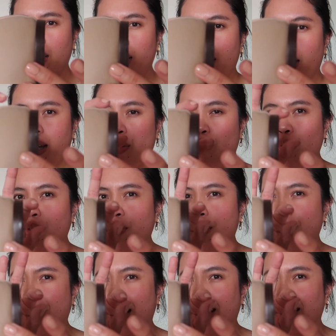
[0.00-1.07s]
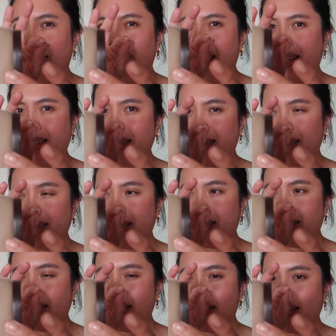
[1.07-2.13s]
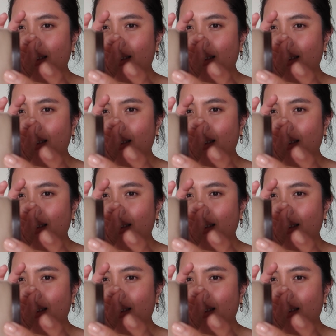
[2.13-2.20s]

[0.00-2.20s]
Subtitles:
it will remain this